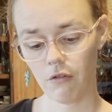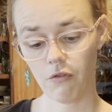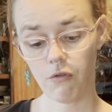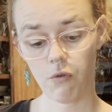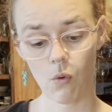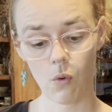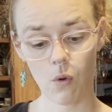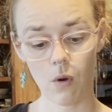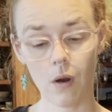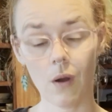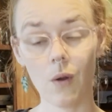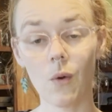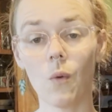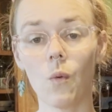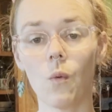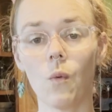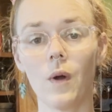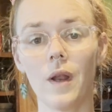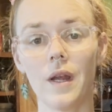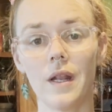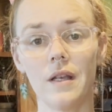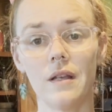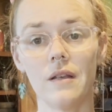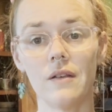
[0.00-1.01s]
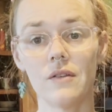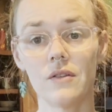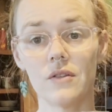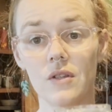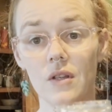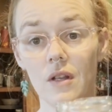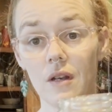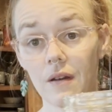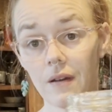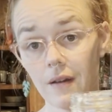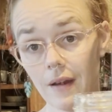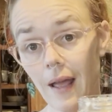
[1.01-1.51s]
for what is
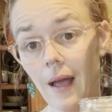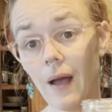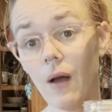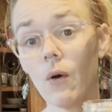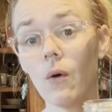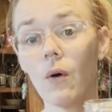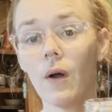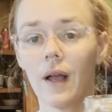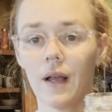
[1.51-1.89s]
now